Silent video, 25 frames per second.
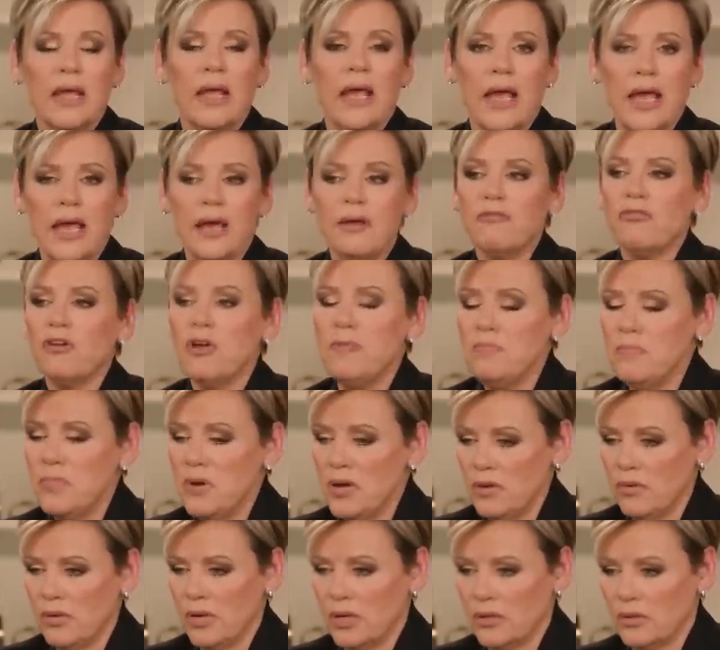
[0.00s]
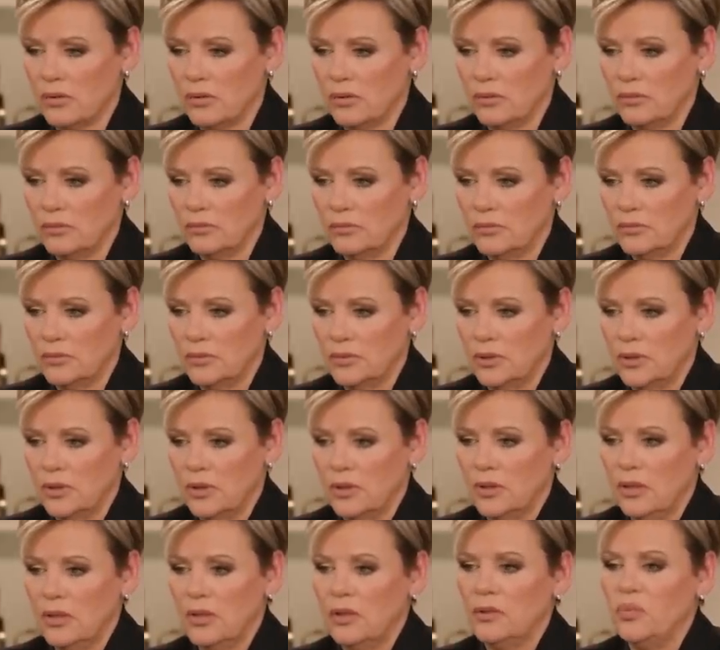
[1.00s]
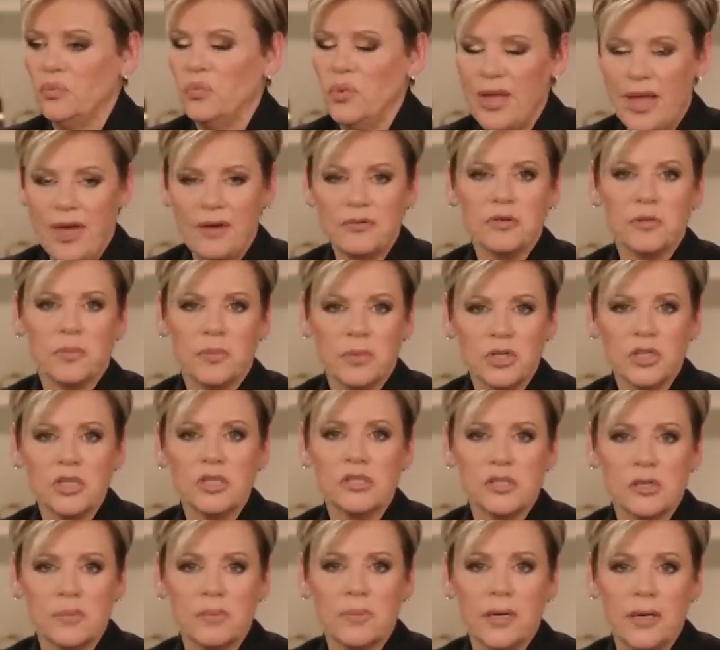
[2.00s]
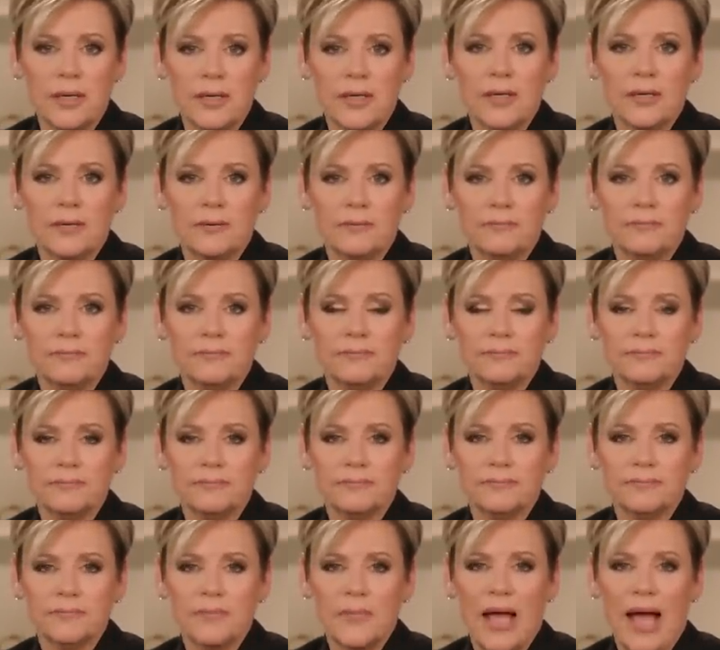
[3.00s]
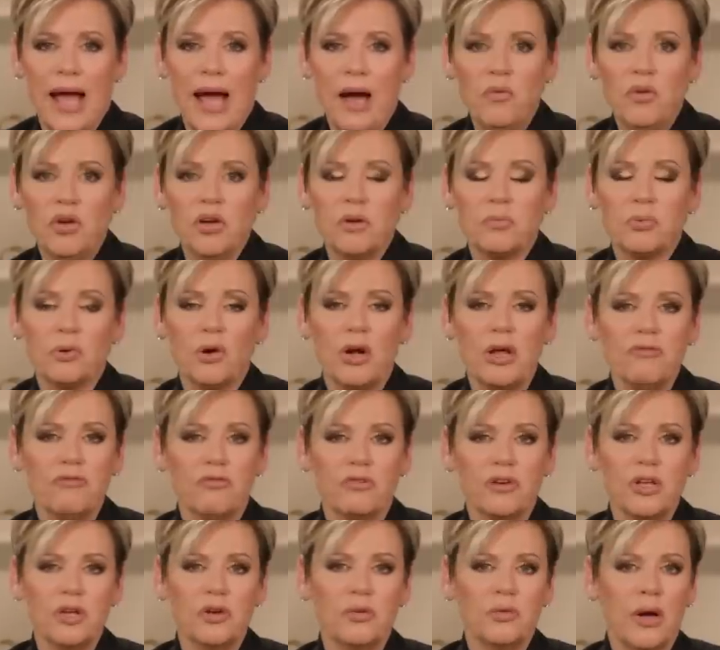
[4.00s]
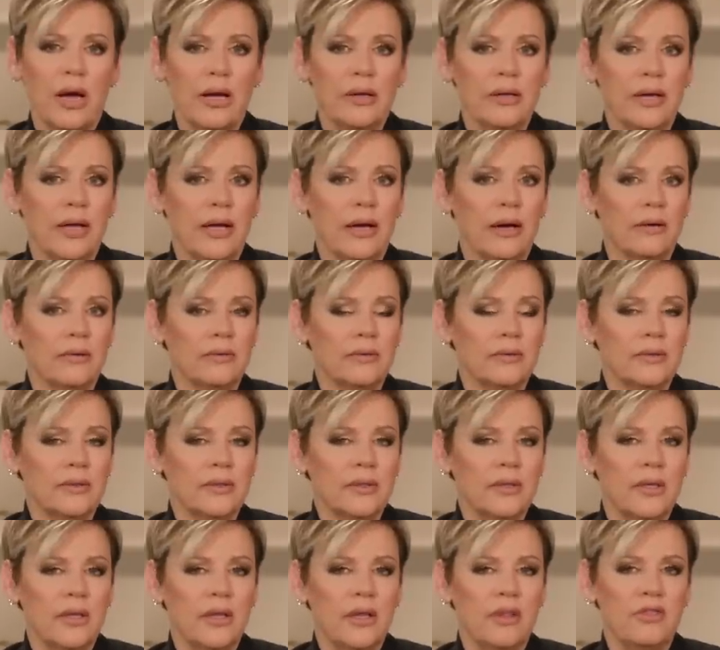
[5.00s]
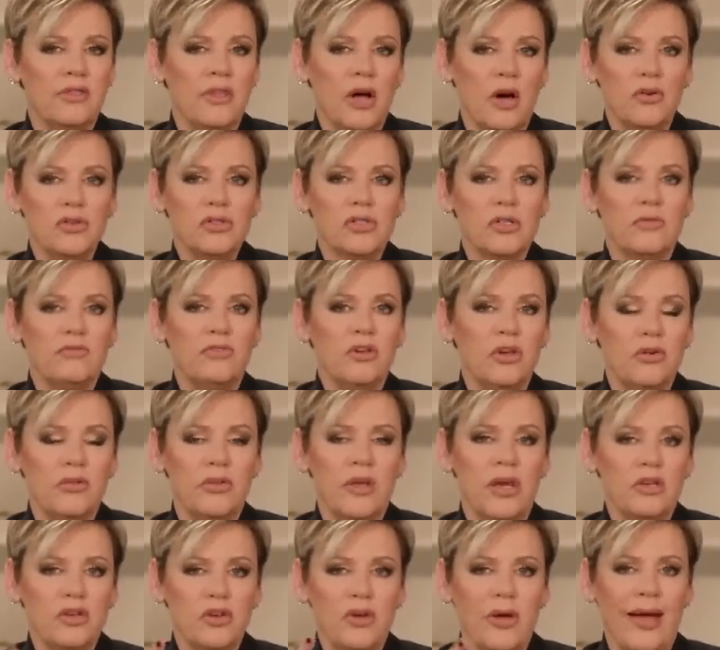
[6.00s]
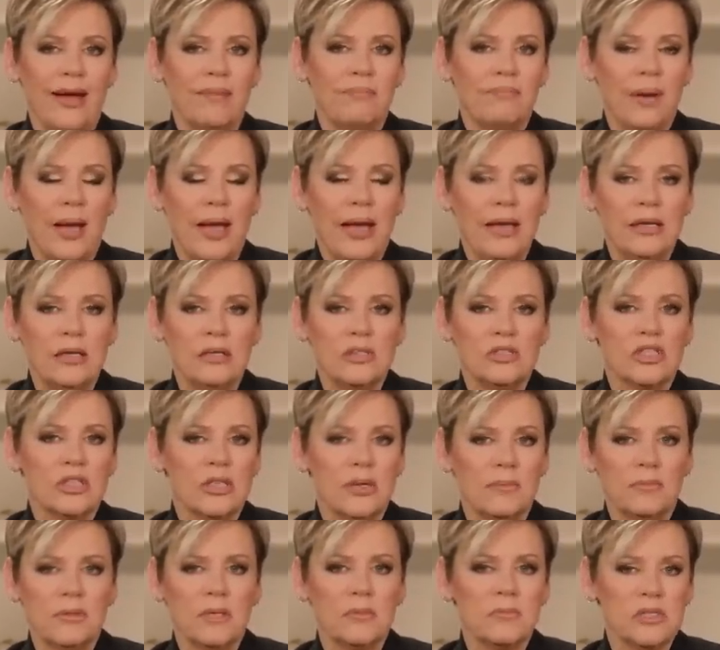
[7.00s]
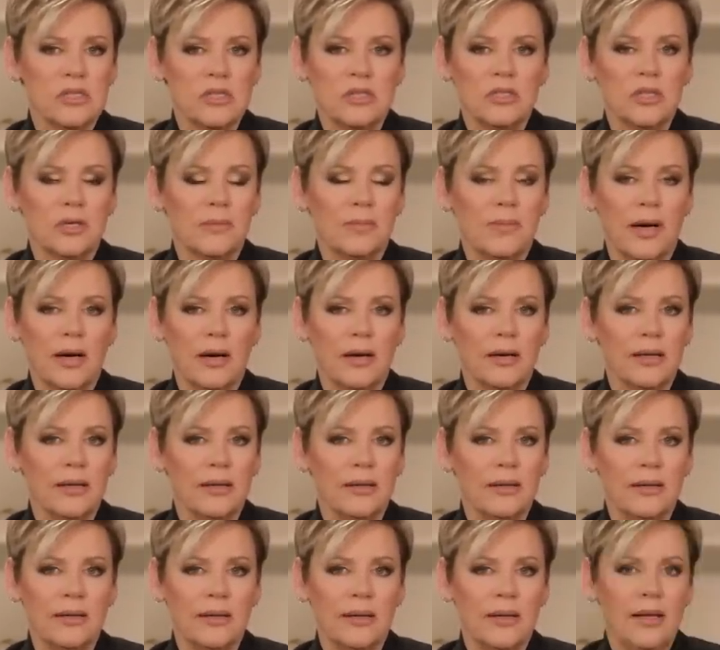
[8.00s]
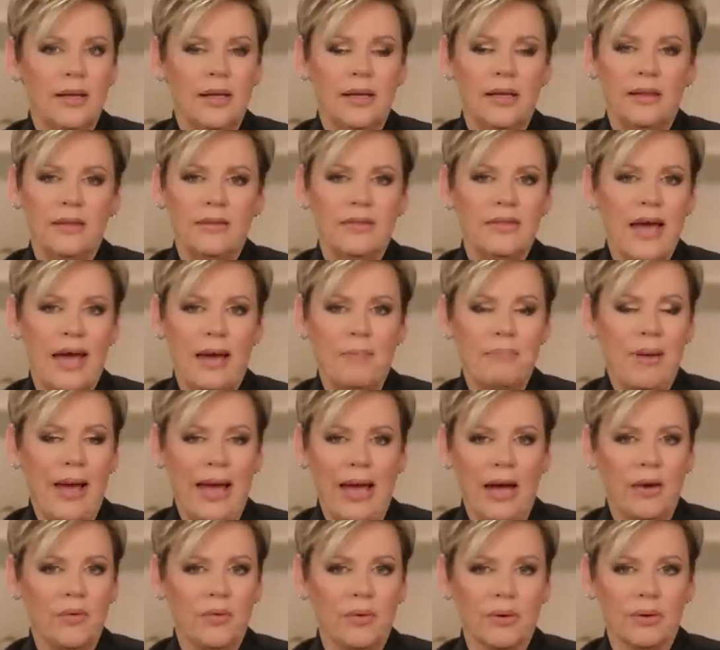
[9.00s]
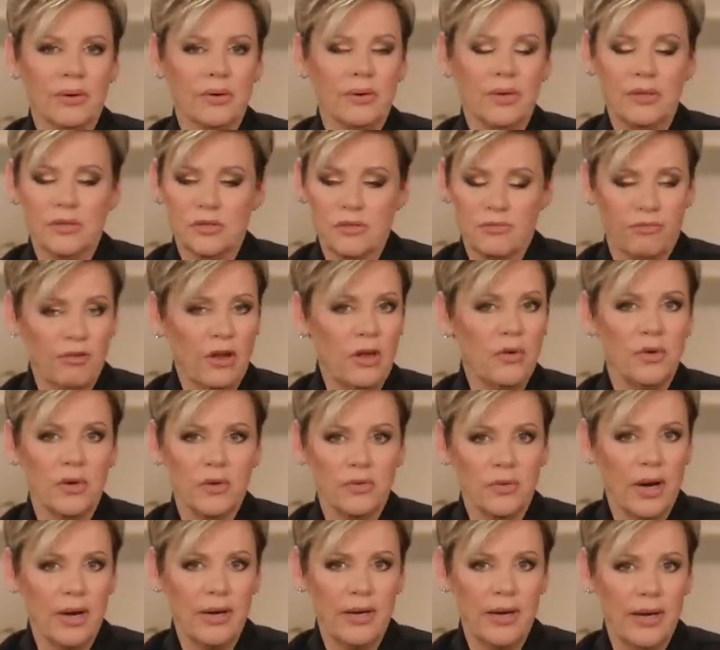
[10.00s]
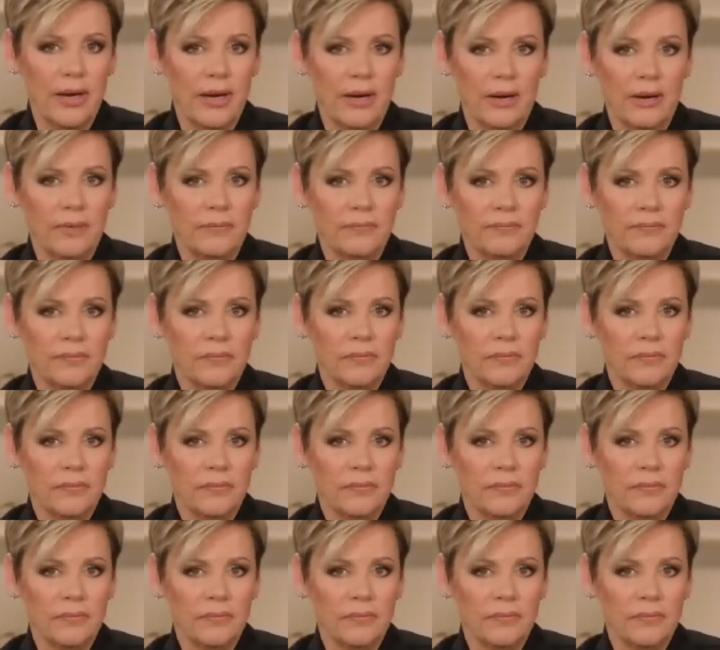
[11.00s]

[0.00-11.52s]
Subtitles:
Every miracle we have to participate in. I want to pray for you right now. Those of you that you have pain and symptoms in your body, that power is flowing right now.